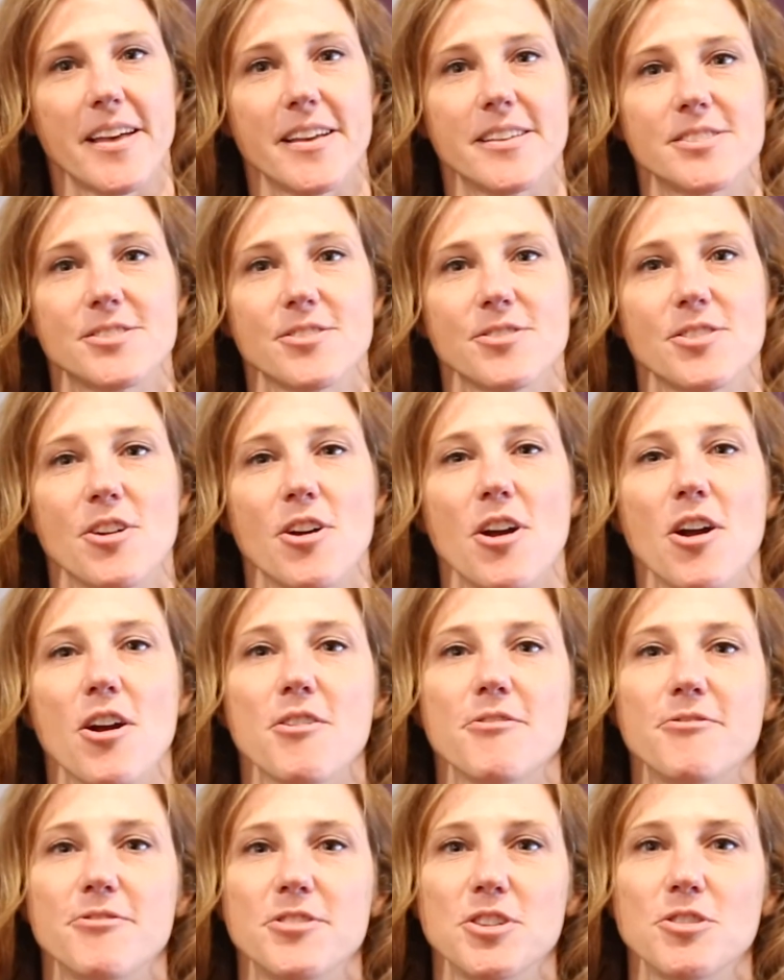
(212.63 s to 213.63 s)
So there
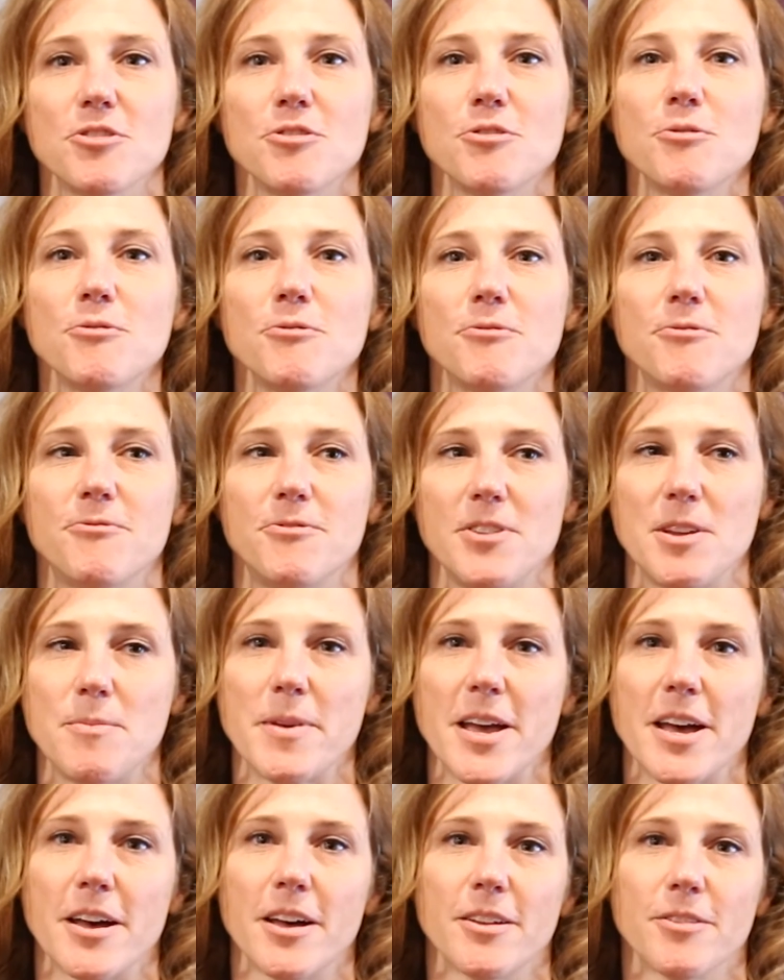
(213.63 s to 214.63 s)
are a few
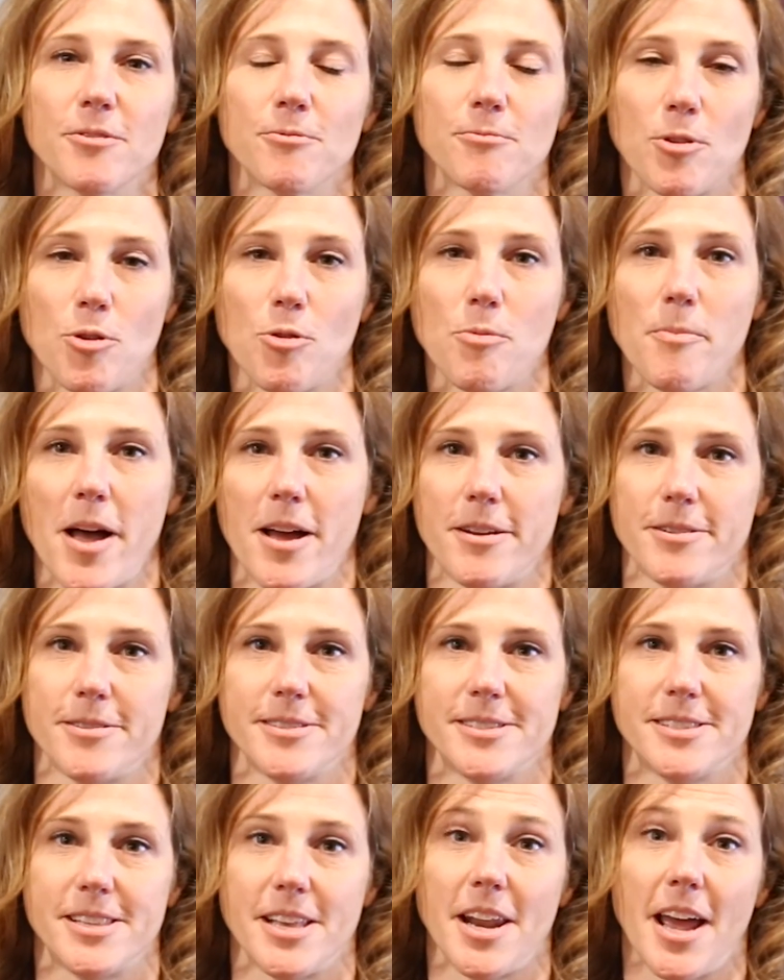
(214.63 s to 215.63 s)
female role
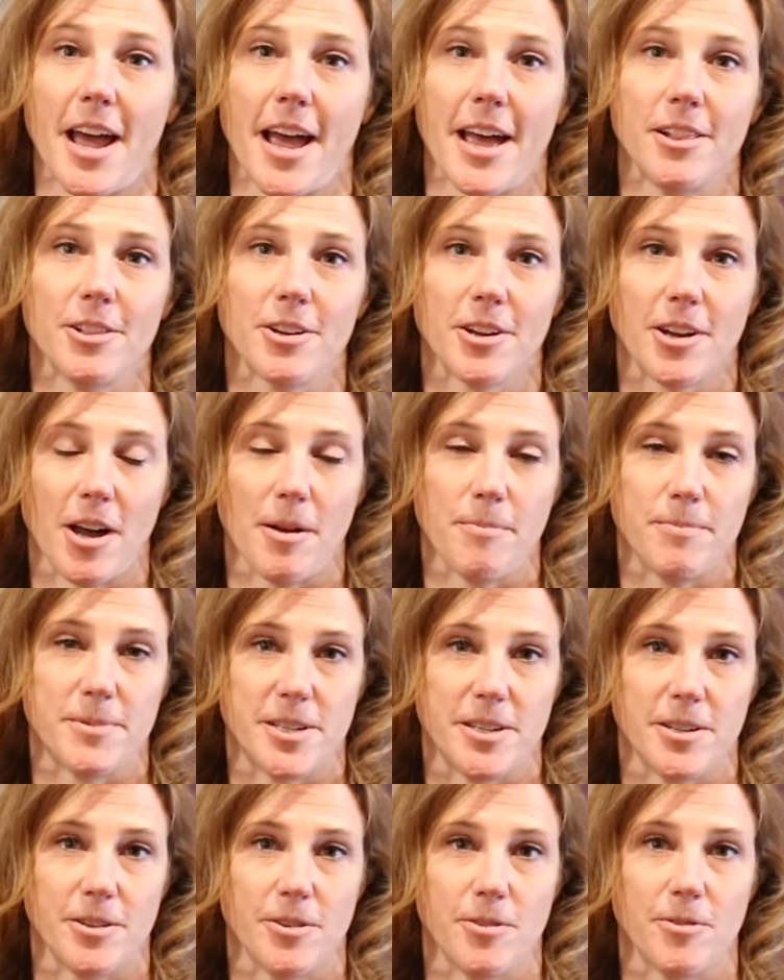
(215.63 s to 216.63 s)
models that I look up
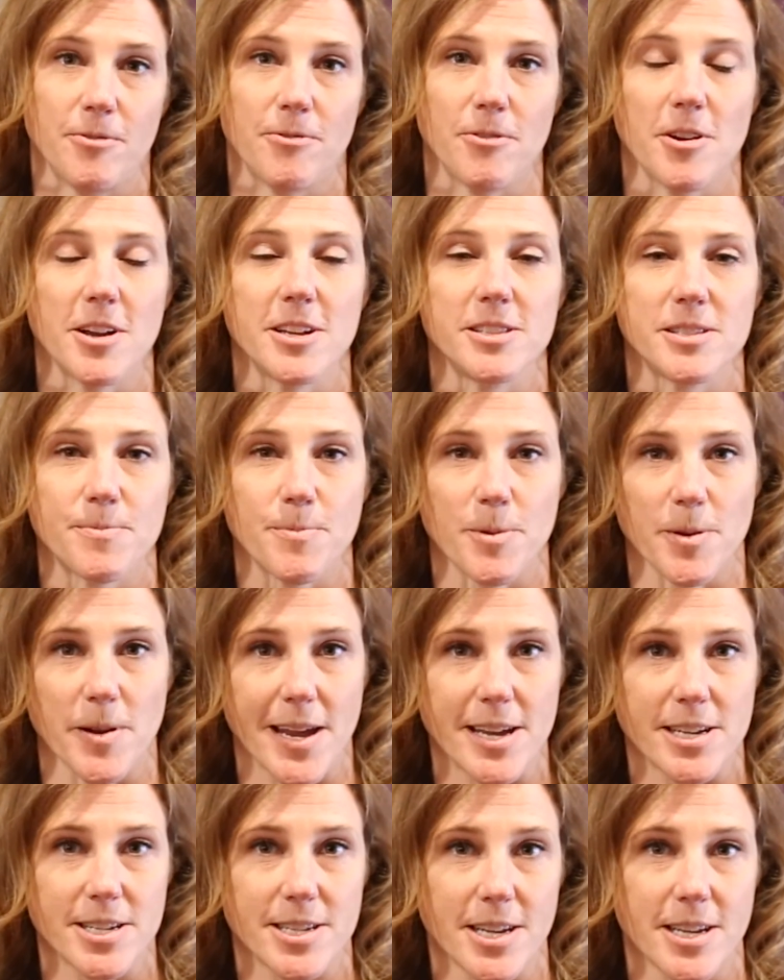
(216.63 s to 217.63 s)
to for
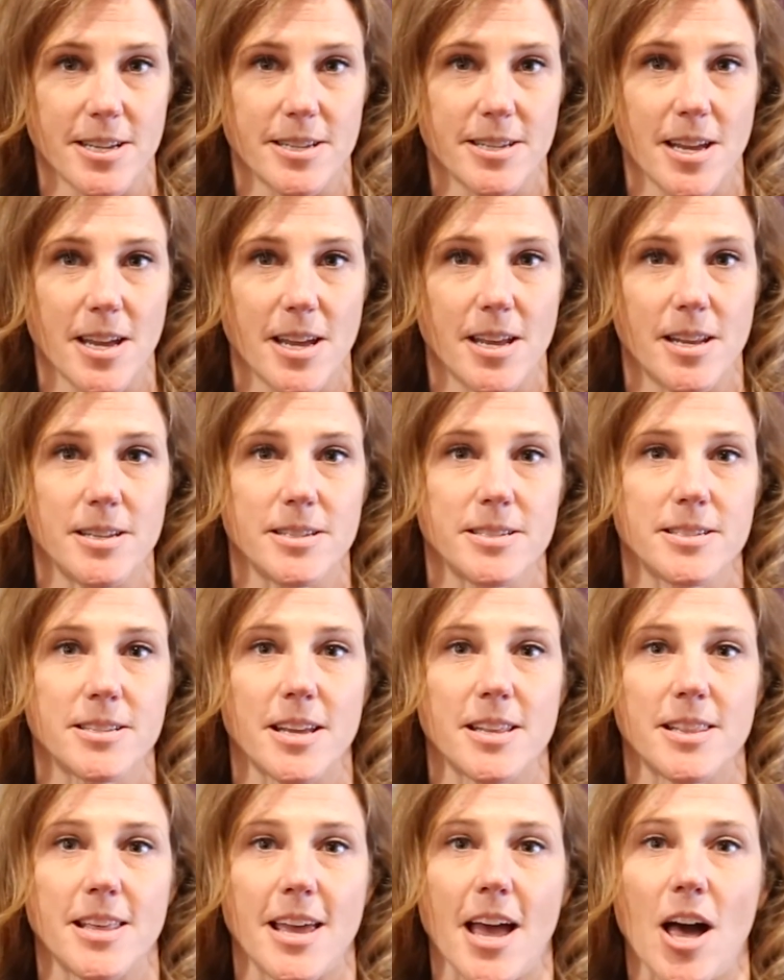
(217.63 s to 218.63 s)
inspiration, and
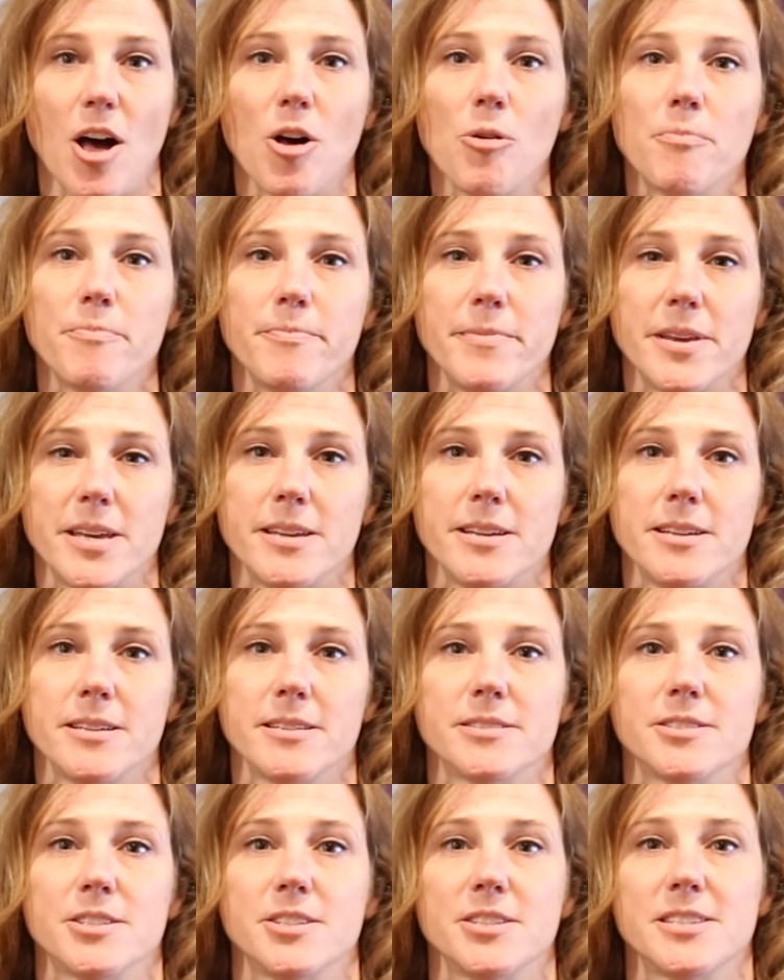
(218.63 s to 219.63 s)
they help
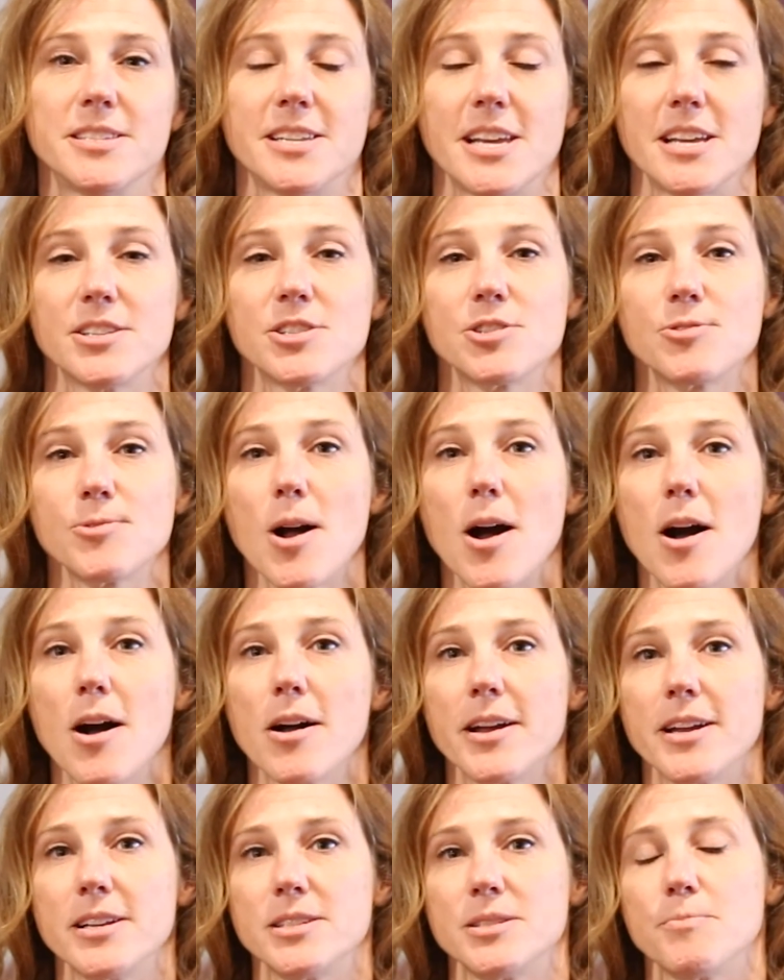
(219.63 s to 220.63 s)
me to stay
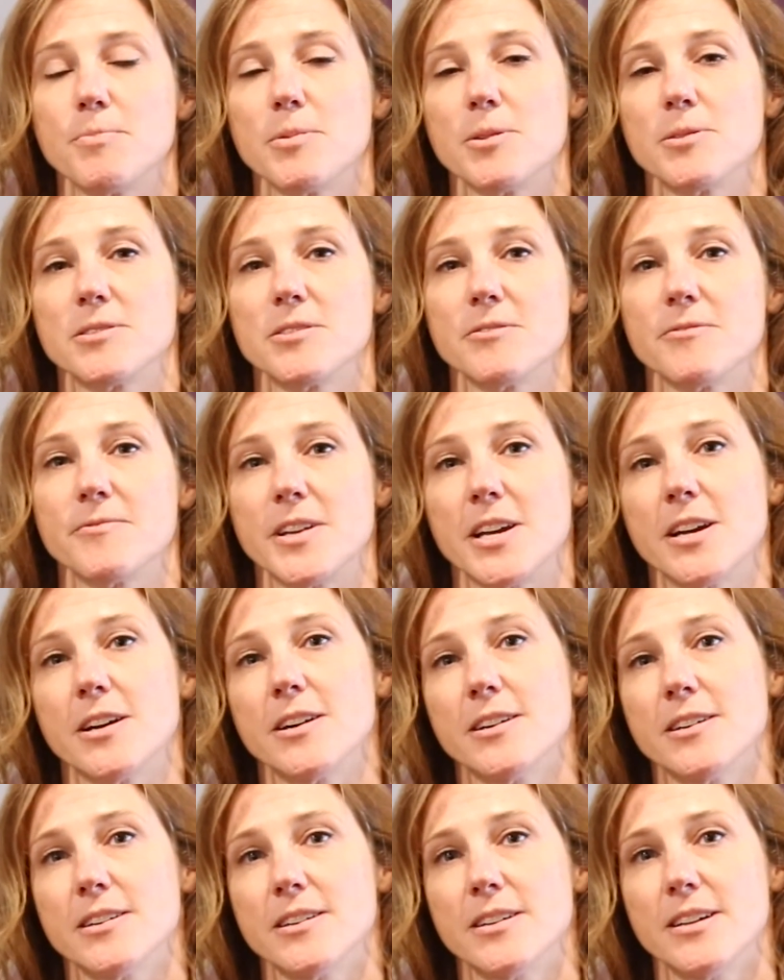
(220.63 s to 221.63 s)
strong and to
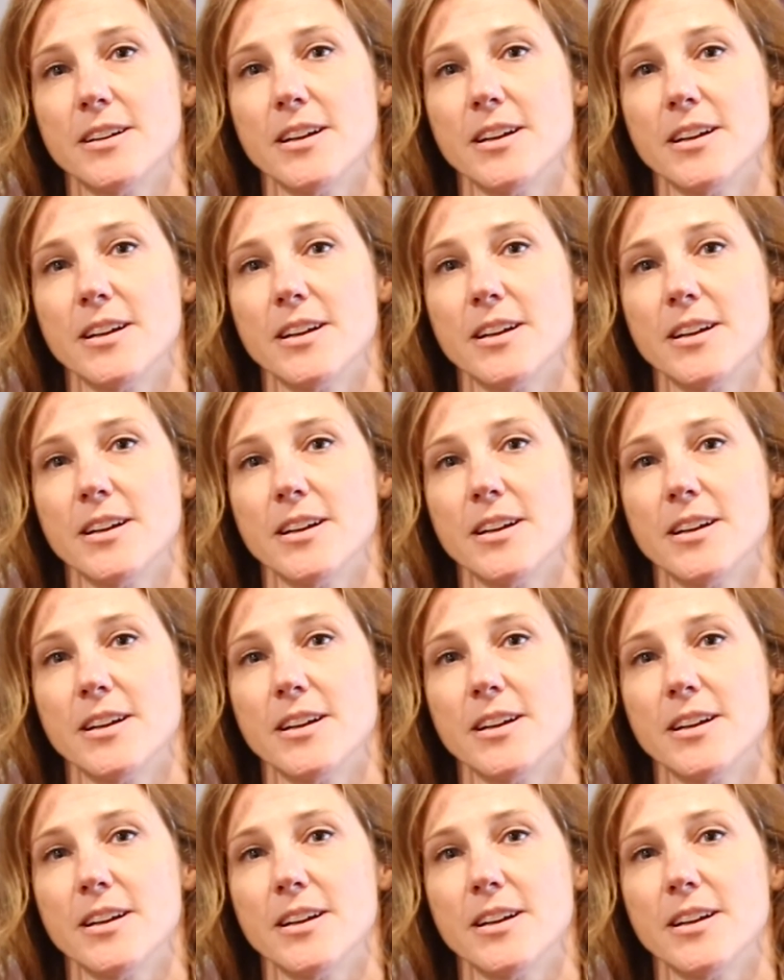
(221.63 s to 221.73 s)
persevere.